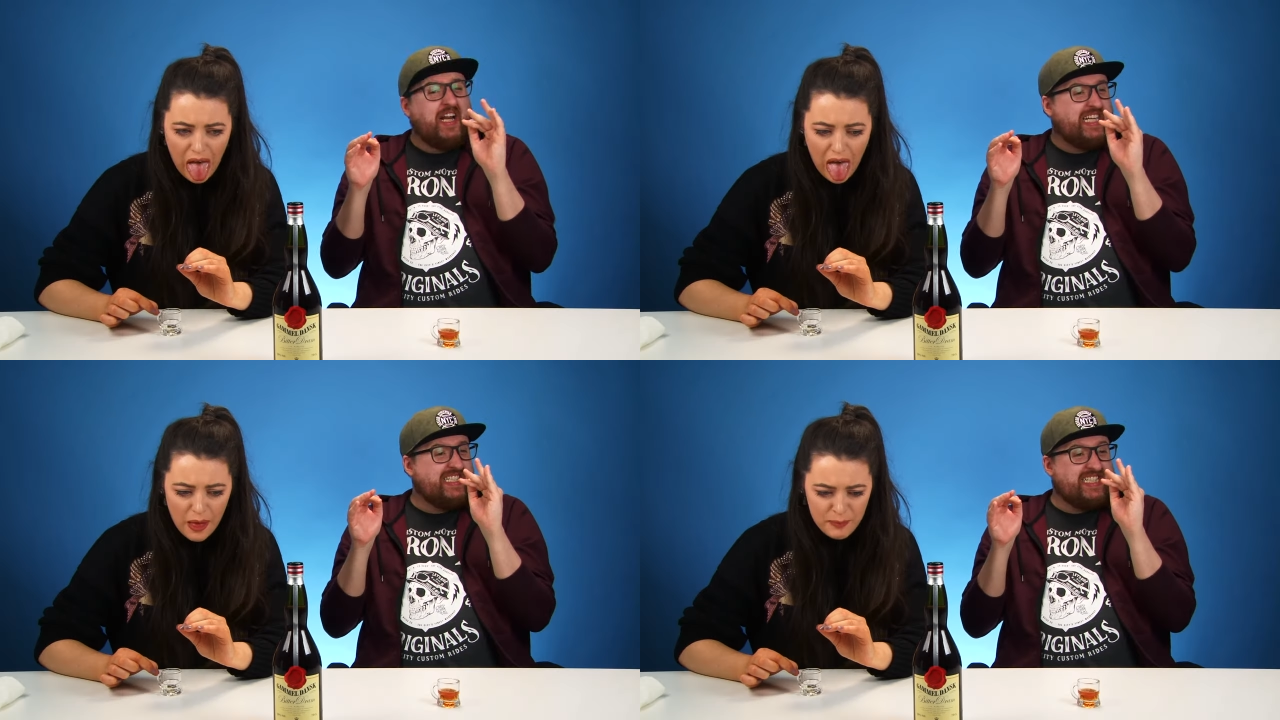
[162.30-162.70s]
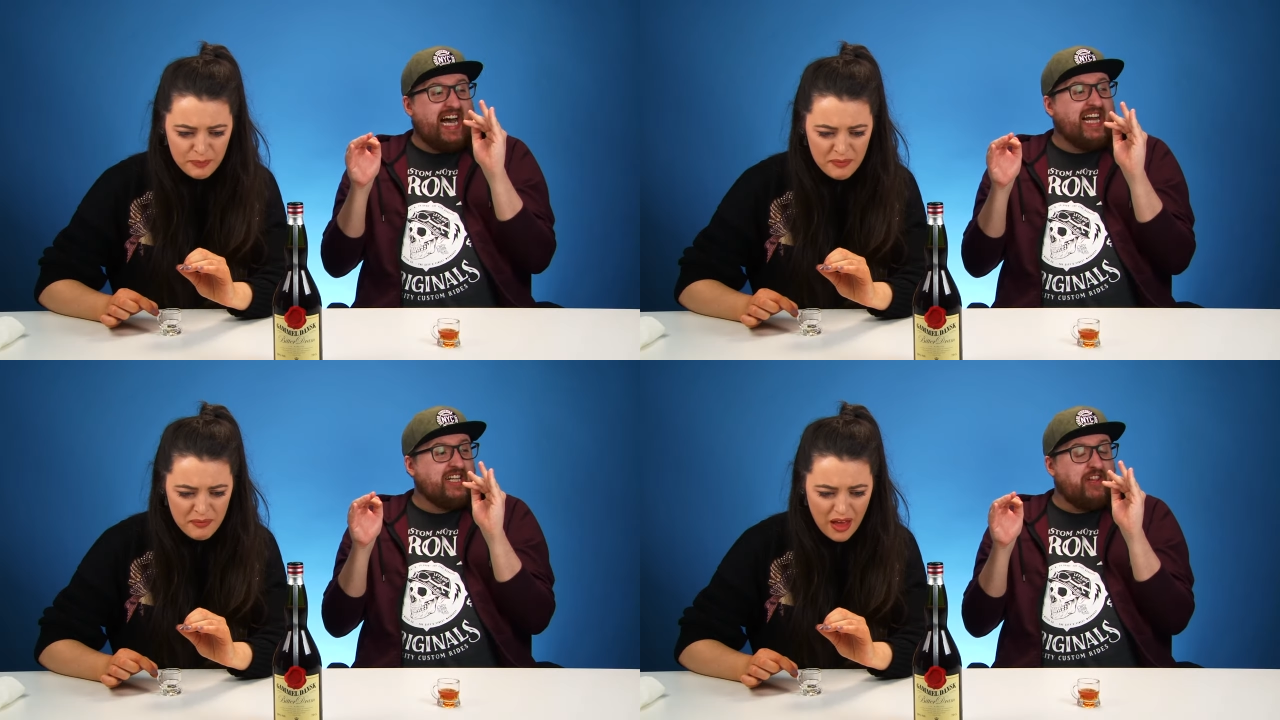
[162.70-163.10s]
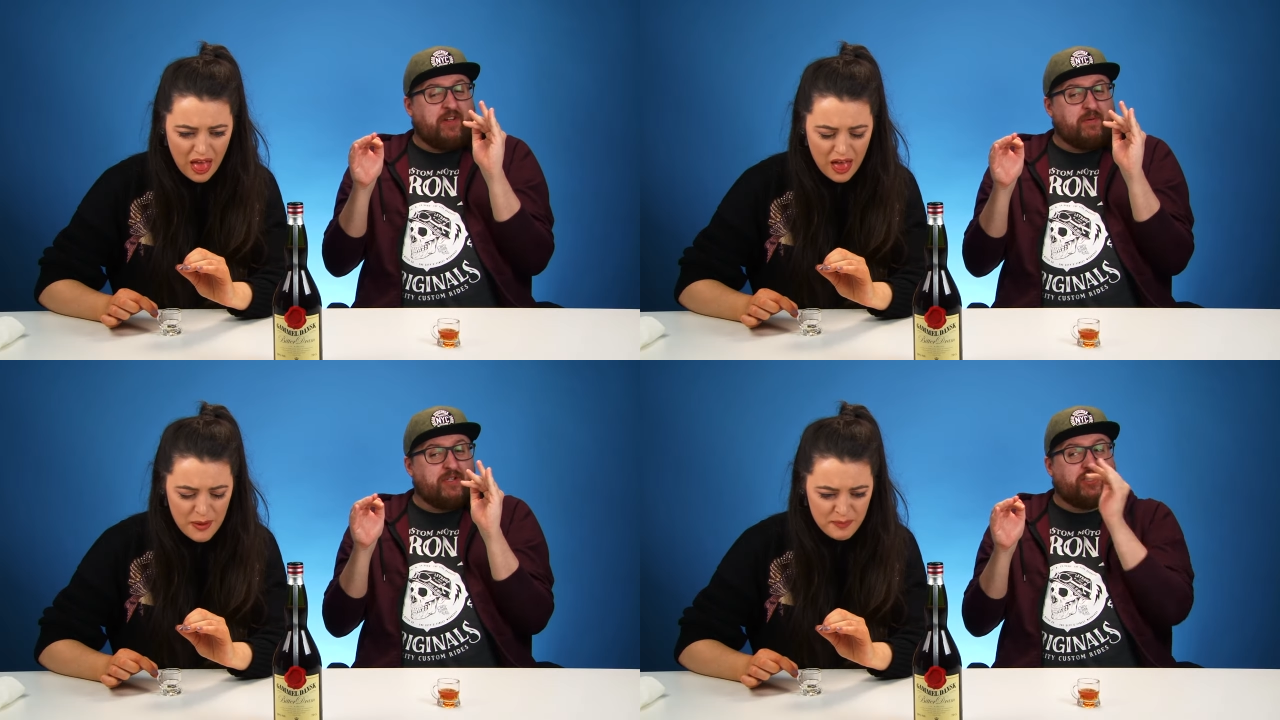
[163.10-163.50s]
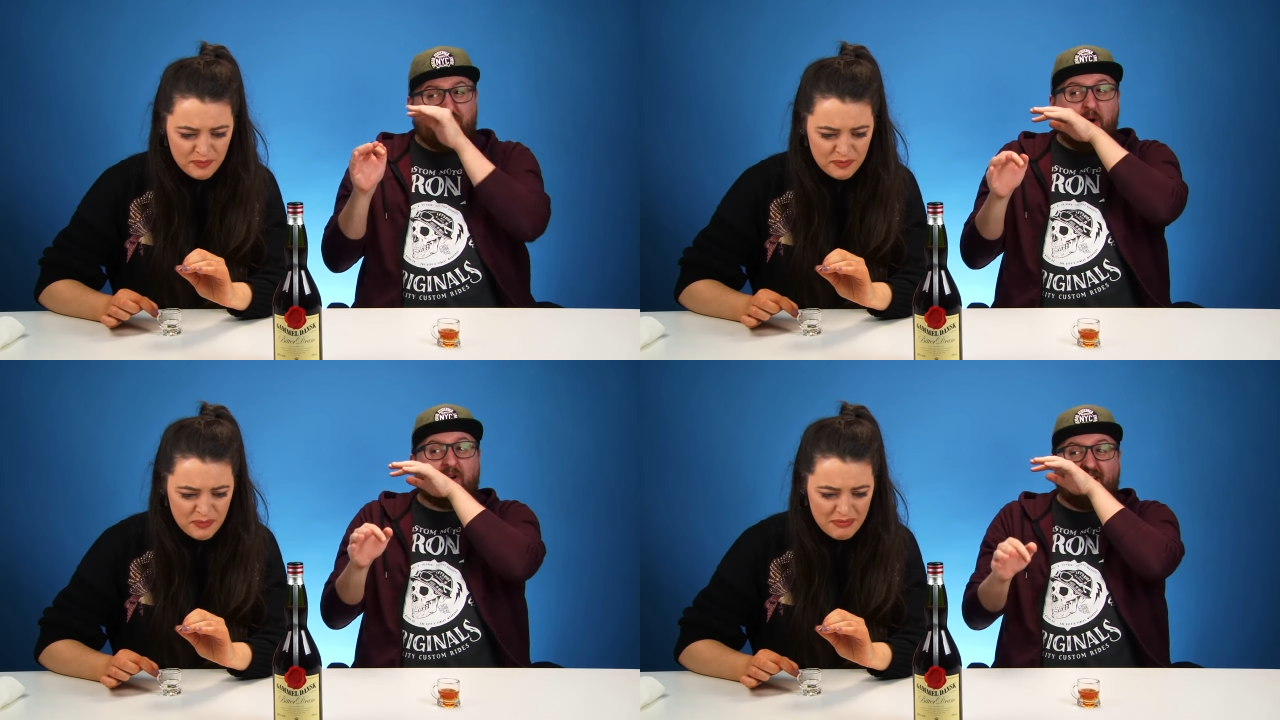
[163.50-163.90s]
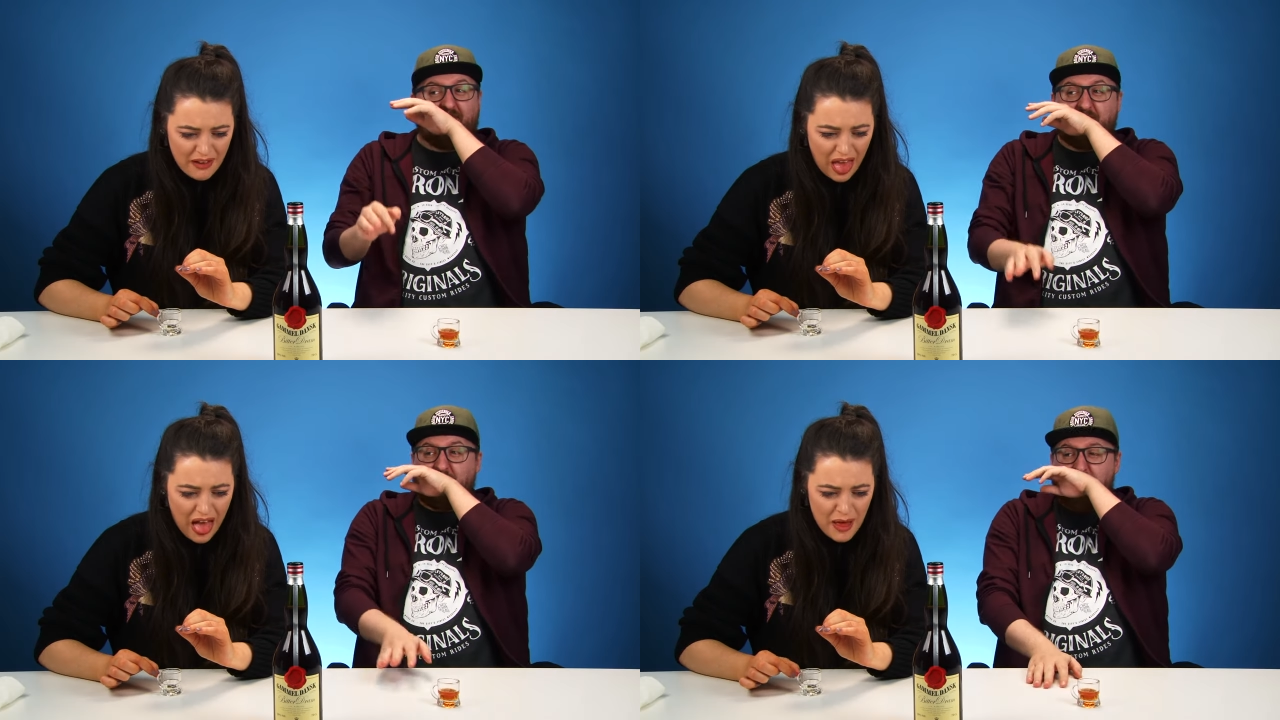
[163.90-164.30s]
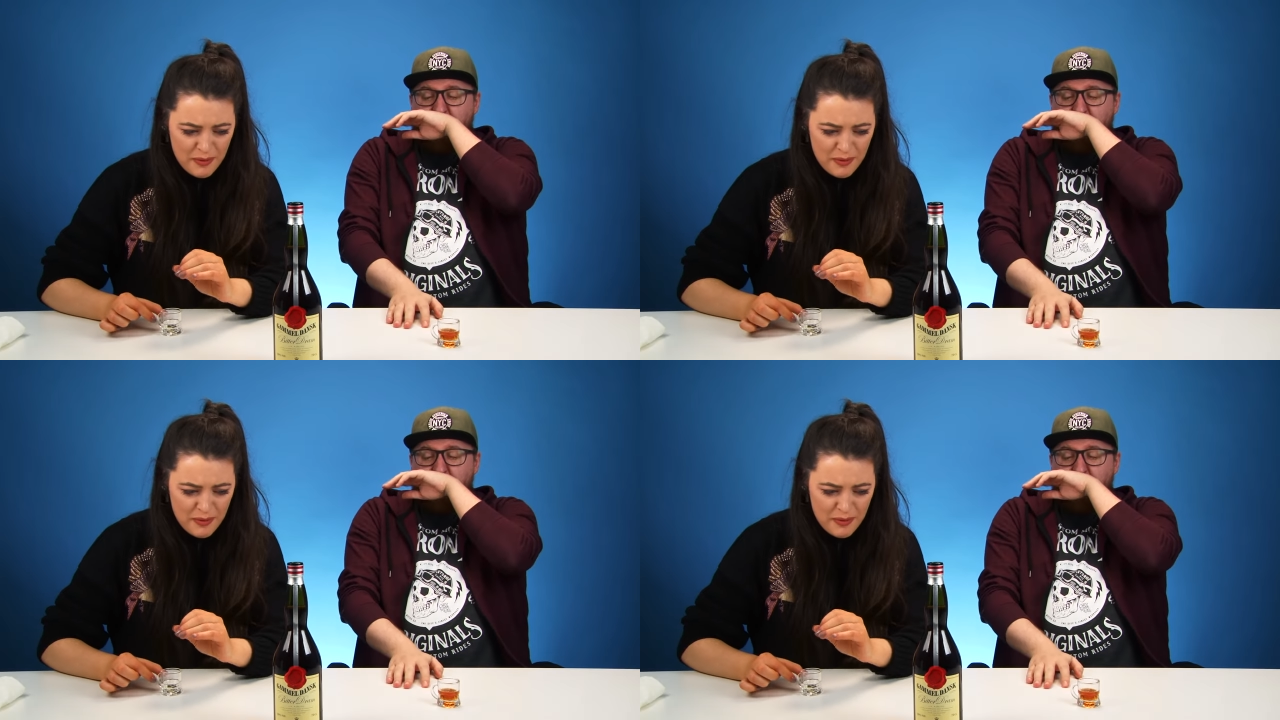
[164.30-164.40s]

Speaker 1: What is that? I thought you were joking.